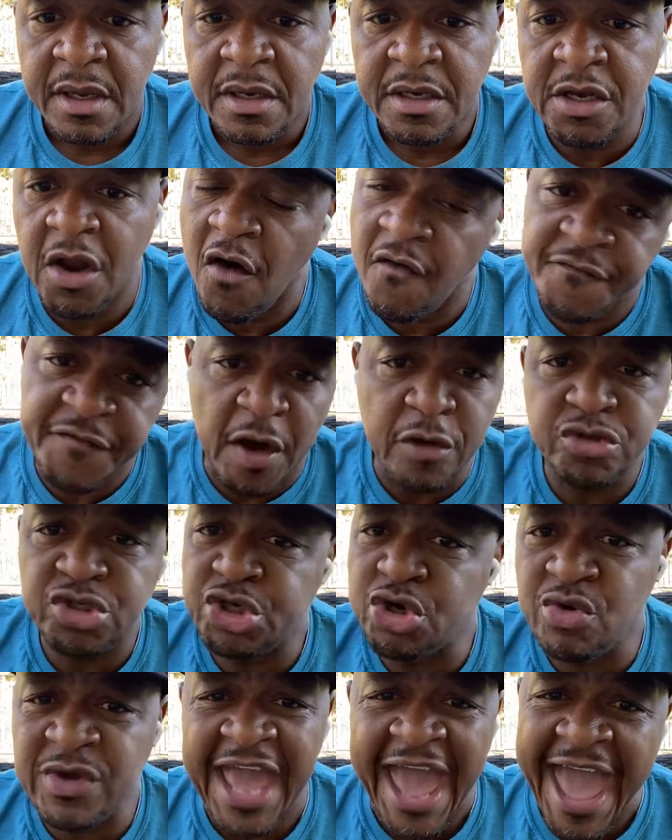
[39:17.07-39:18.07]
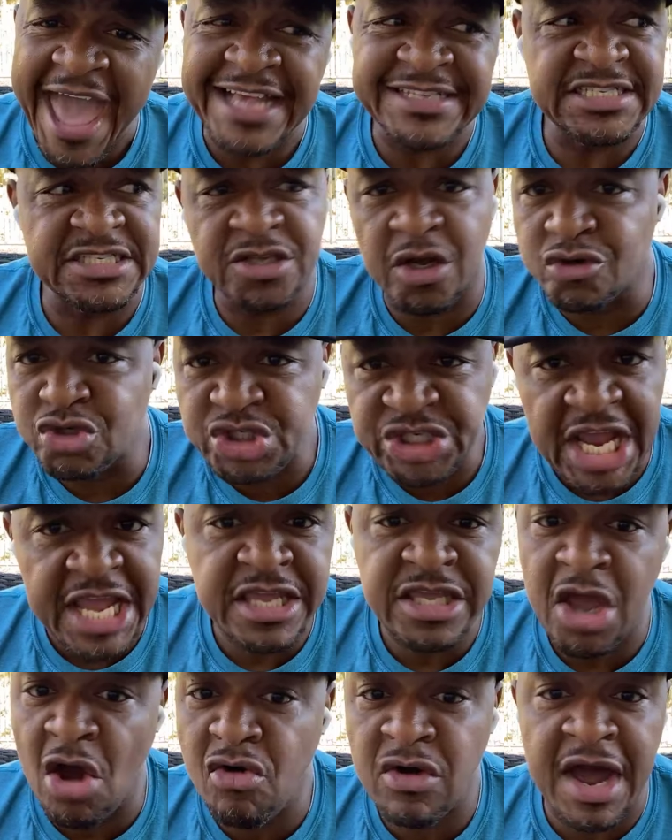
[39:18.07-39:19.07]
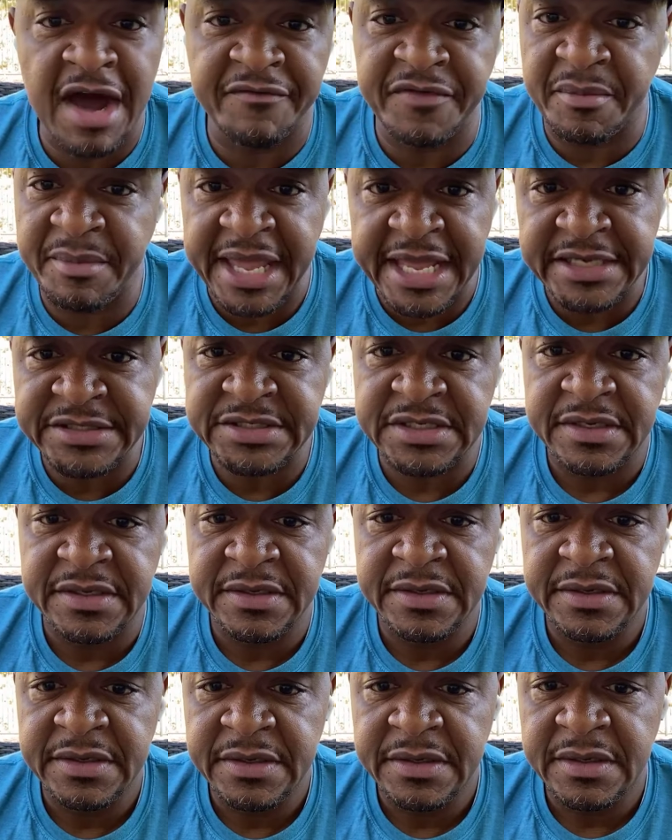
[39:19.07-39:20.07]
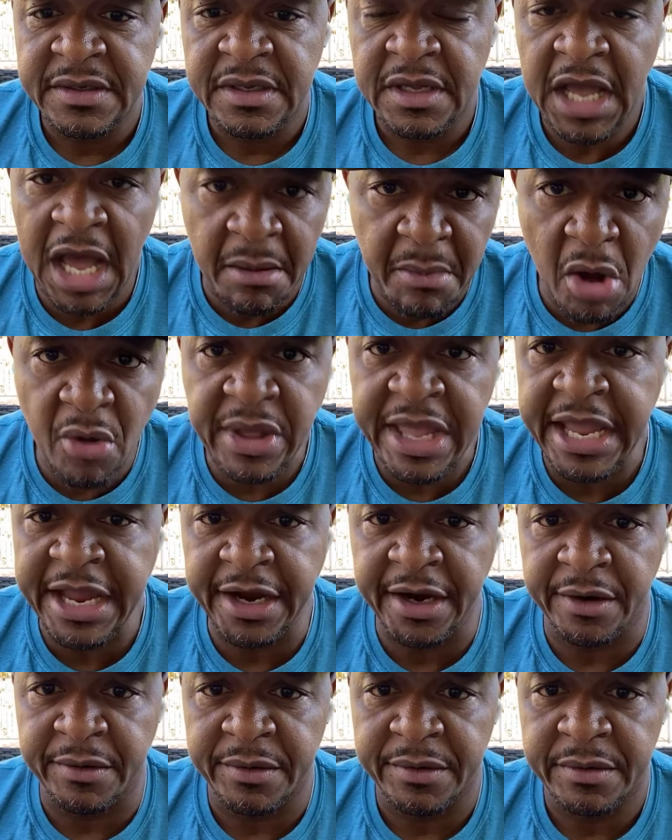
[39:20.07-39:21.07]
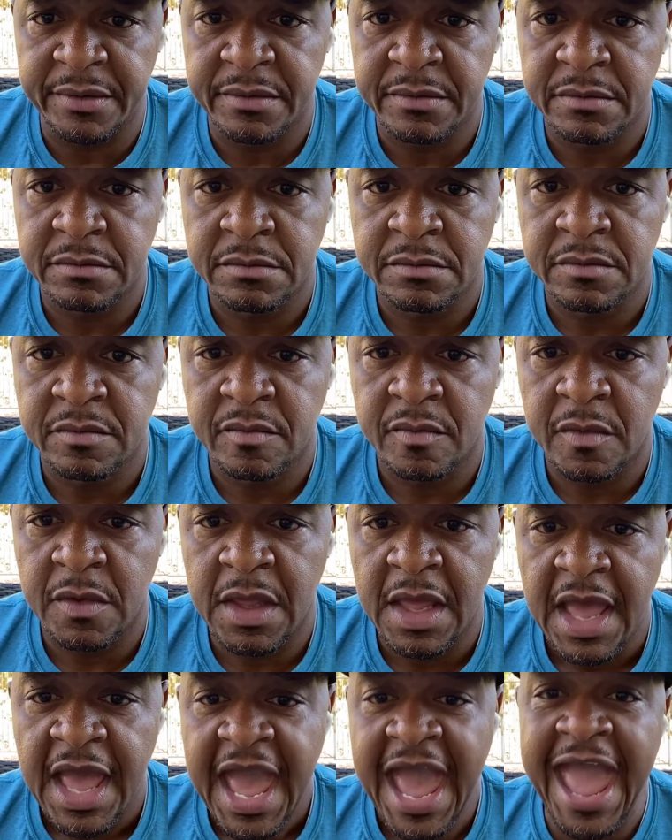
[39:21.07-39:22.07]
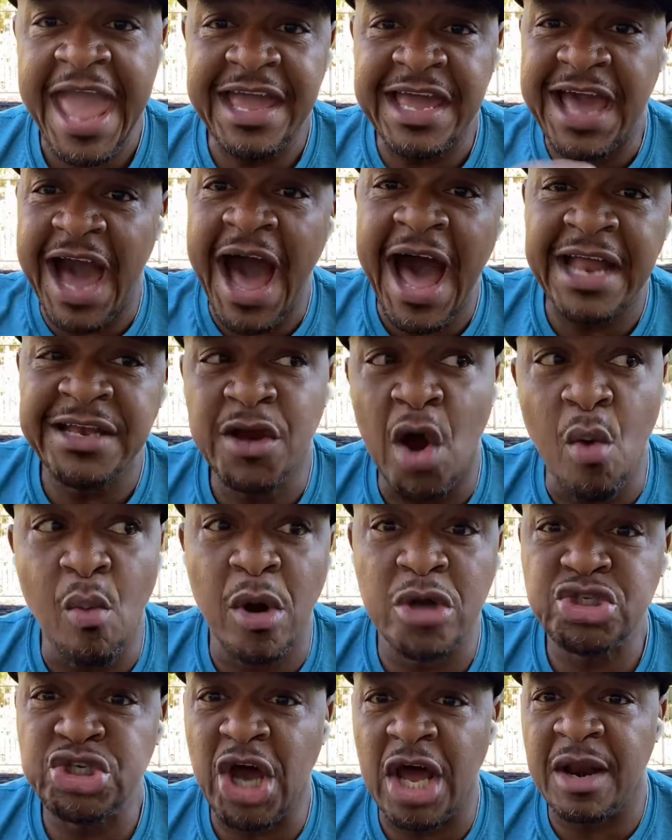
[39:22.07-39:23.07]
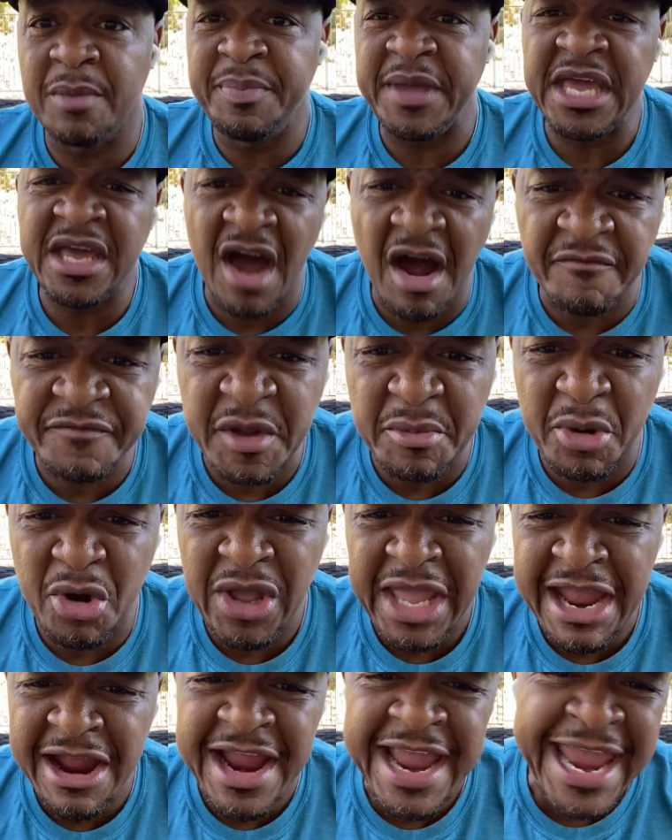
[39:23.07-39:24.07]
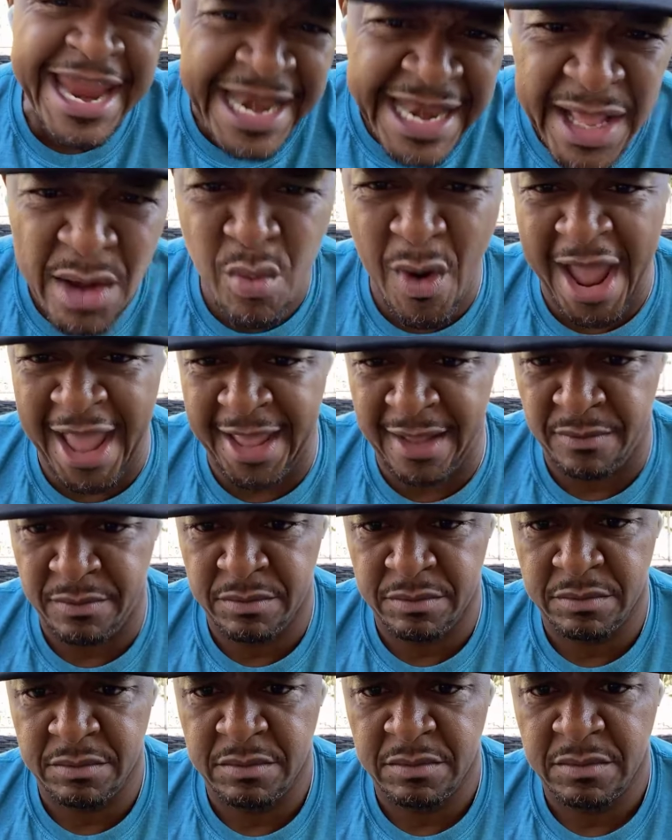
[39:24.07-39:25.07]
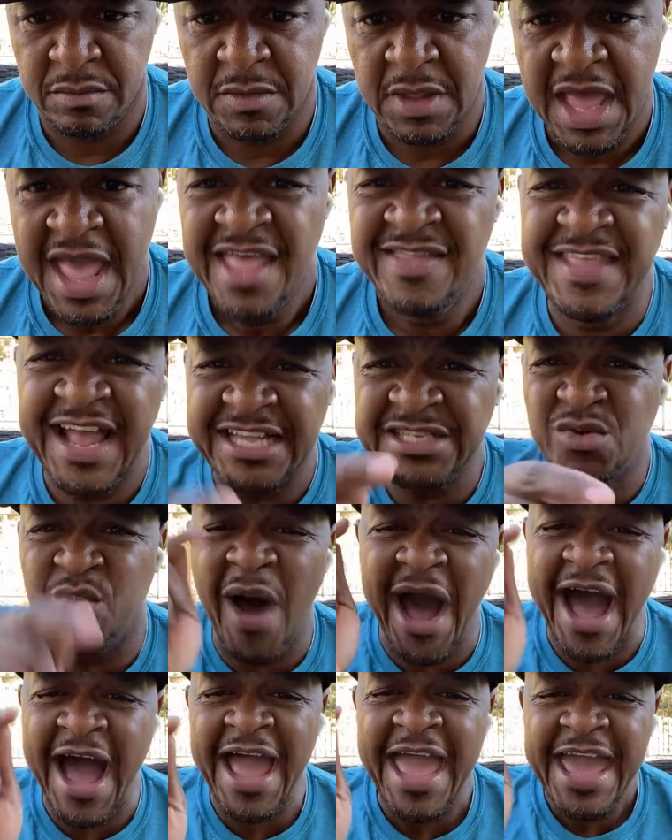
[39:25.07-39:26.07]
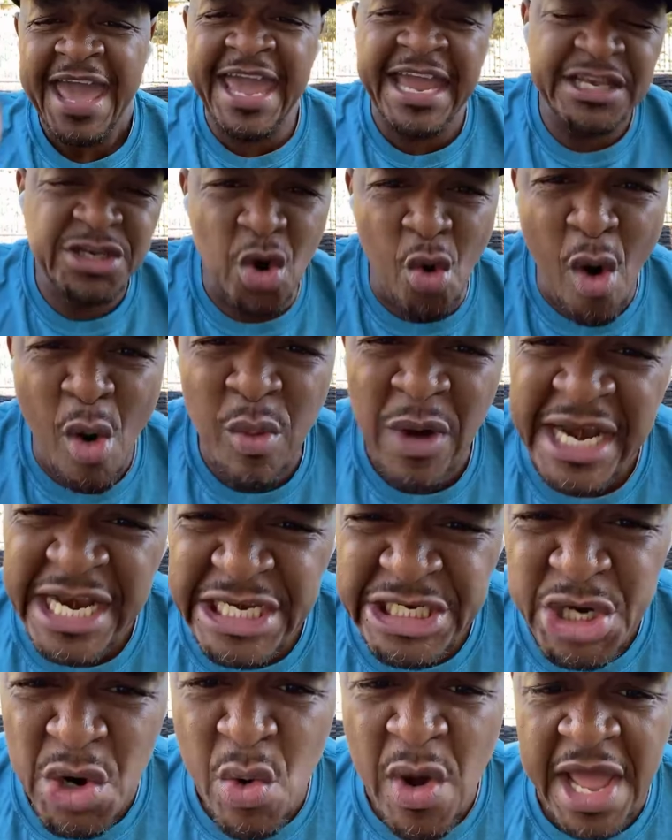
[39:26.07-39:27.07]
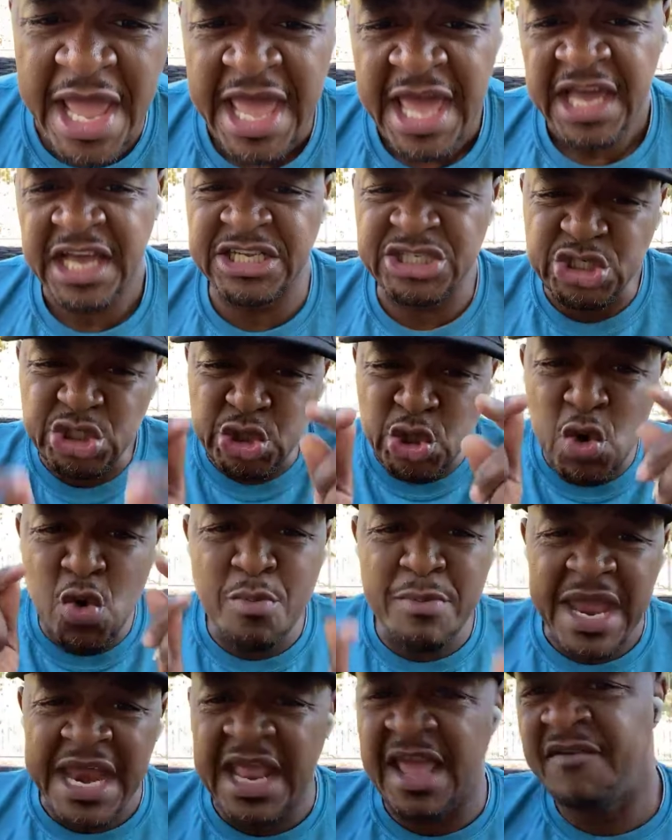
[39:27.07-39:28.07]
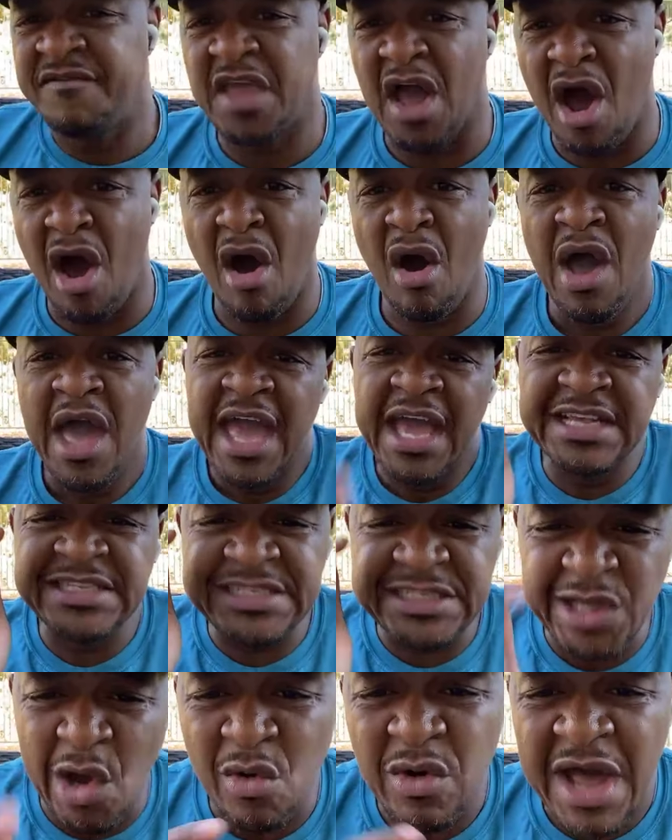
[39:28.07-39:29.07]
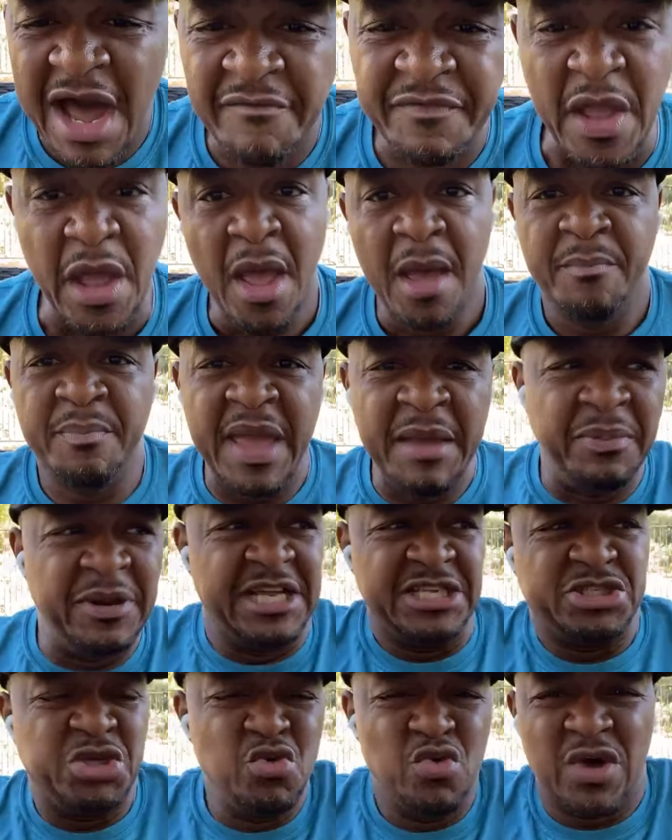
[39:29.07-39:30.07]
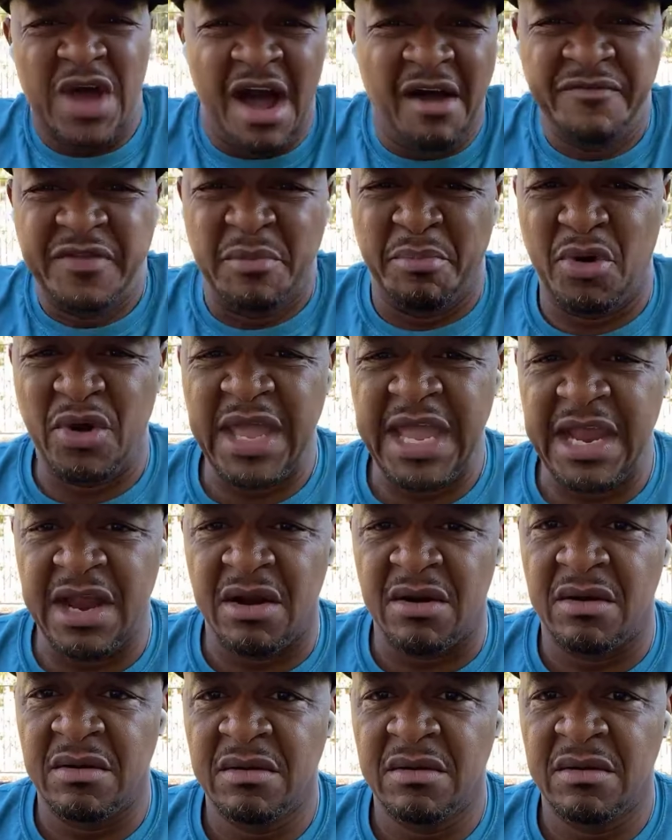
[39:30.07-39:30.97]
no vote you cast is going to shake your government. Come on here. And God don't want y'all to be comfortable here anyway. That's why he doing what he doing. Because too many of y'all is so comfortable. People are too comfortable here.